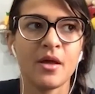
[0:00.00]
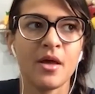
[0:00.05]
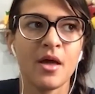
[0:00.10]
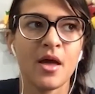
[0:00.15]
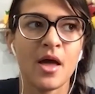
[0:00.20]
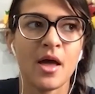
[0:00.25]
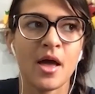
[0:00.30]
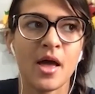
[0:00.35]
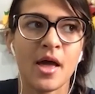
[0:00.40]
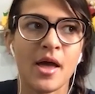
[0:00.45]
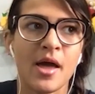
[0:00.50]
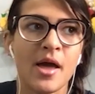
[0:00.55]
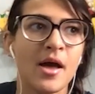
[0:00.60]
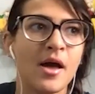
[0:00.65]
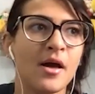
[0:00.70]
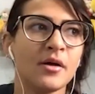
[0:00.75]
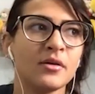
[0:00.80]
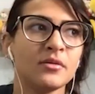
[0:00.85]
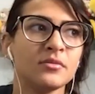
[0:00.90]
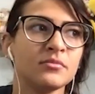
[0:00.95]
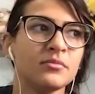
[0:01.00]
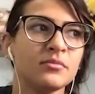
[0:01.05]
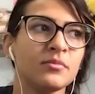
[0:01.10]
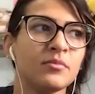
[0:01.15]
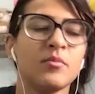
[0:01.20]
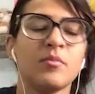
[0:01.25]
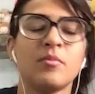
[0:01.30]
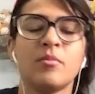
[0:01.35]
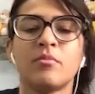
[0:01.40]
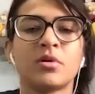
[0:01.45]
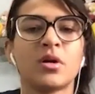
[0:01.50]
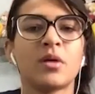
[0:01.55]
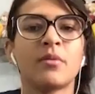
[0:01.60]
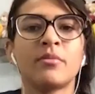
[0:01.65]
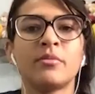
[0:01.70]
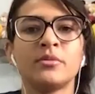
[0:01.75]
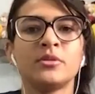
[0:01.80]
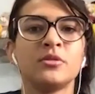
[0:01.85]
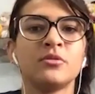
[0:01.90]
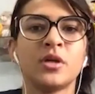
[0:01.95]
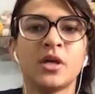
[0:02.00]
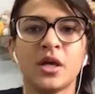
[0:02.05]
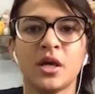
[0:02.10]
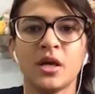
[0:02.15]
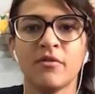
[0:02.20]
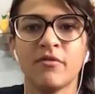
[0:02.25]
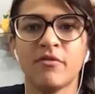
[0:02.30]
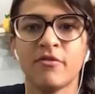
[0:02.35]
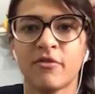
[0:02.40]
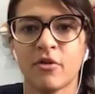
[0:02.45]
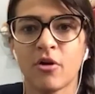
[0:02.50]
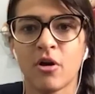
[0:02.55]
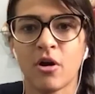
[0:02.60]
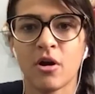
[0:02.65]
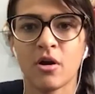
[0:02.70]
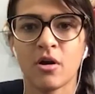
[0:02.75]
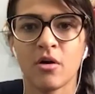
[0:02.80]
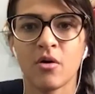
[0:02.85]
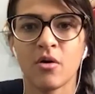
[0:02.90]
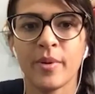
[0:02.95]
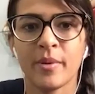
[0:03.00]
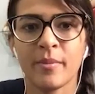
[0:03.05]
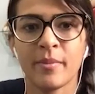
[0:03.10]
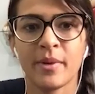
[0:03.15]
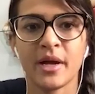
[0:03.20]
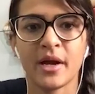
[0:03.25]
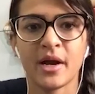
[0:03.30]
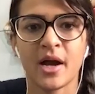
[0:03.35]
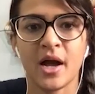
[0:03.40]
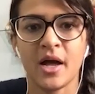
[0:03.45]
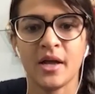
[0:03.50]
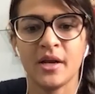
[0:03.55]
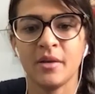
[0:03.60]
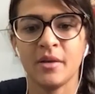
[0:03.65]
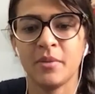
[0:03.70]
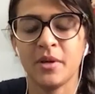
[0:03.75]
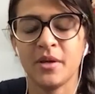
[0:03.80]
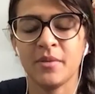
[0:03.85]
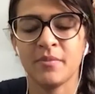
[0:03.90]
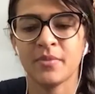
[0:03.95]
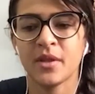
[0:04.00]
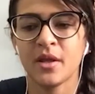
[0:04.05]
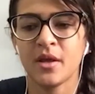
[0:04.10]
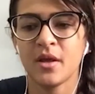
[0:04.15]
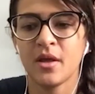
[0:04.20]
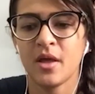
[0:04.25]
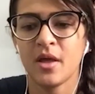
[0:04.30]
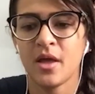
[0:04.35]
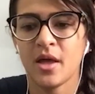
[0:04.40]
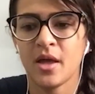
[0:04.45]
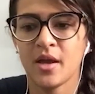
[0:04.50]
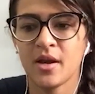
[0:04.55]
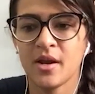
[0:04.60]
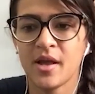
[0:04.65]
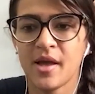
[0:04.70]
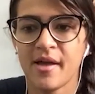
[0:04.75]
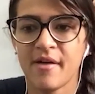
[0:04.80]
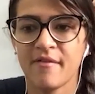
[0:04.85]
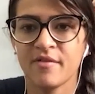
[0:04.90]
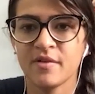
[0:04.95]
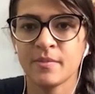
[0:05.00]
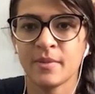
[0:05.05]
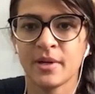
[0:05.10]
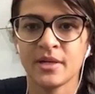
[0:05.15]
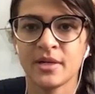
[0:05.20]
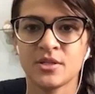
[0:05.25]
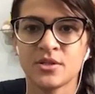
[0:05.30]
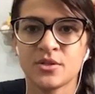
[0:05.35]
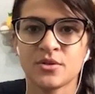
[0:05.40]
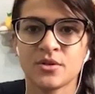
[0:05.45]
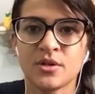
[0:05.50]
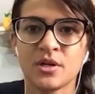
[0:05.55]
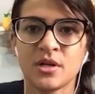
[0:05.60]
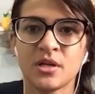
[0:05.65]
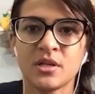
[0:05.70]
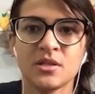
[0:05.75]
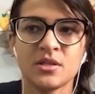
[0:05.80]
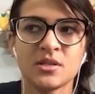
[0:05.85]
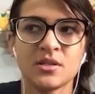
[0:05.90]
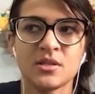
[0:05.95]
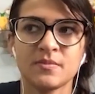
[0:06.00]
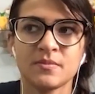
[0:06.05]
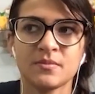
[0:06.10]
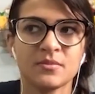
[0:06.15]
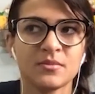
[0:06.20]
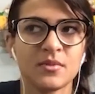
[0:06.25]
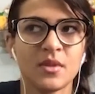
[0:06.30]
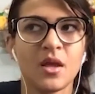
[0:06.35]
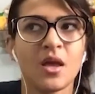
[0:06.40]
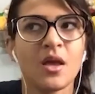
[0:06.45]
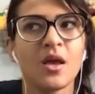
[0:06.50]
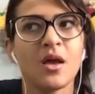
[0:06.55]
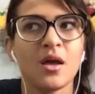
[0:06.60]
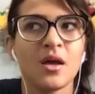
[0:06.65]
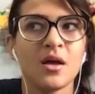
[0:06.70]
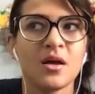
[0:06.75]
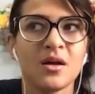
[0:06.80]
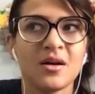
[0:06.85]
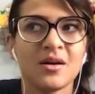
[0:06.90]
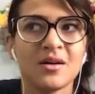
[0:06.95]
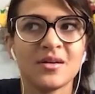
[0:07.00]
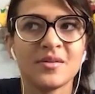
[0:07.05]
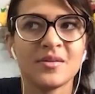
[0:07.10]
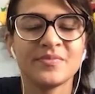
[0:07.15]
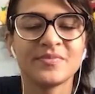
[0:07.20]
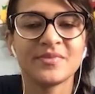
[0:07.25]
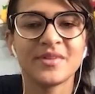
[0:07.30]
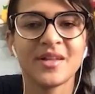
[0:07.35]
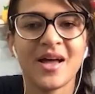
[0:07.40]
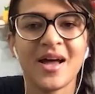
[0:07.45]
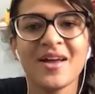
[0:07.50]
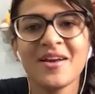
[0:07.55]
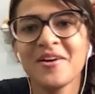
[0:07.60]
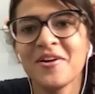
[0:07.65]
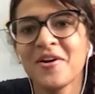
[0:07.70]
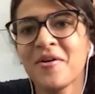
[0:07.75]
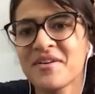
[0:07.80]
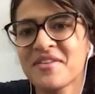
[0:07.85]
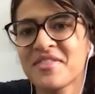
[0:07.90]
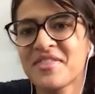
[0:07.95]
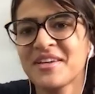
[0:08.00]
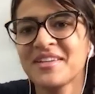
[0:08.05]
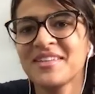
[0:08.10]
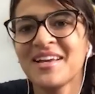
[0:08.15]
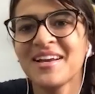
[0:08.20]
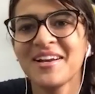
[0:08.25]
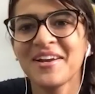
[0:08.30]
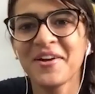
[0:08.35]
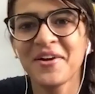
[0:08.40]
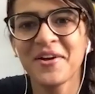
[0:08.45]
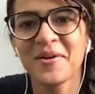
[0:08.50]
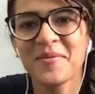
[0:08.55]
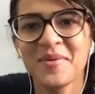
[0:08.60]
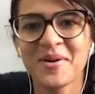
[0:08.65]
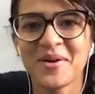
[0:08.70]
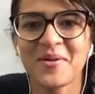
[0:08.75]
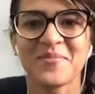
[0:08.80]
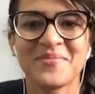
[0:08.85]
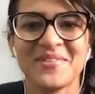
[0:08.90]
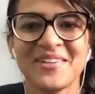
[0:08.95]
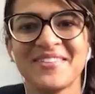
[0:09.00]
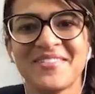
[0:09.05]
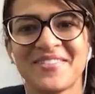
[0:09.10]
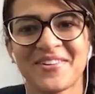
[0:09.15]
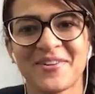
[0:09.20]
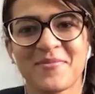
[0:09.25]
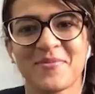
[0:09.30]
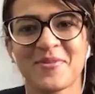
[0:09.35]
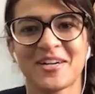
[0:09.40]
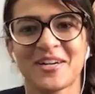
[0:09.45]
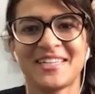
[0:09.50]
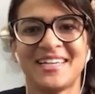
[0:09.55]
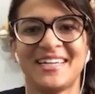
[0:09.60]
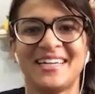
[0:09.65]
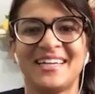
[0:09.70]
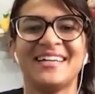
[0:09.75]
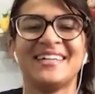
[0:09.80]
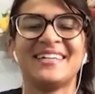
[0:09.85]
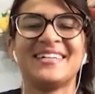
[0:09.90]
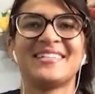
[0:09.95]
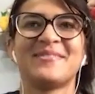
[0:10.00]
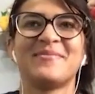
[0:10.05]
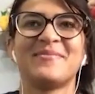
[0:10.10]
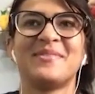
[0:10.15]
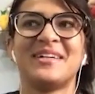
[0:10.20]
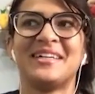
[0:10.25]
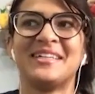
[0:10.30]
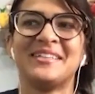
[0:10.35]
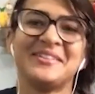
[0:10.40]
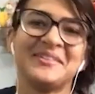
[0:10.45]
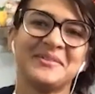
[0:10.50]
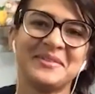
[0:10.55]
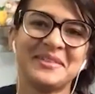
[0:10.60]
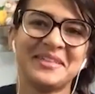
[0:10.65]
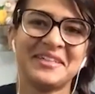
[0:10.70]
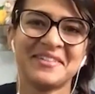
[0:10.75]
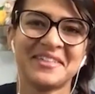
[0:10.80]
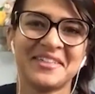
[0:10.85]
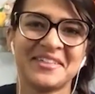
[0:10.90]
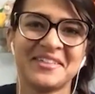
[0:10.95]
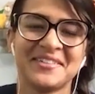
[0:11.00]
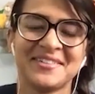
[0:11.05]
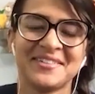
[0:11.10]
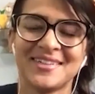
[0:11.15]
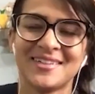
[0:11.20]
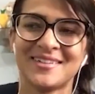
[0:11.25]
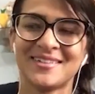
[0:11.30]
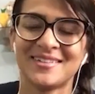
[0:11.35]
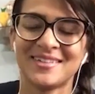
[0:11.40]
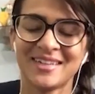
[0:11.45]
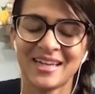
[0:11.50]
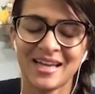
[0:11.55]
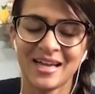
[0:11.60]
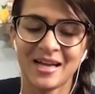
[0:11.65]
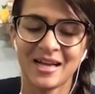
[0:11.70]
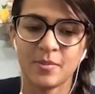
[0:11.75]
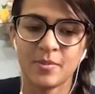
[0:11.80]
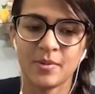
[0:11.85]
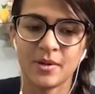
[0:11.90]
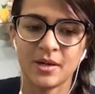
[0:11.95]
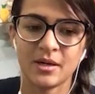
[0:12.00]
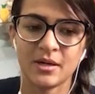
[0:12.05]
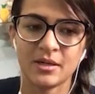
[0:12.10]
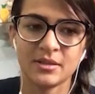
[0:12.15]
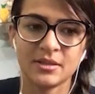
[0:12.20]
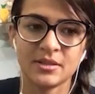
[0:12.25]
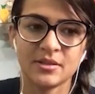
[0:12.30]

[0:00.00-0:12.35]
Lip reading: and probably looking for opening my academy and having my students. I don't know. I think that I'm gonna be competing for more 10 years, but we never know, But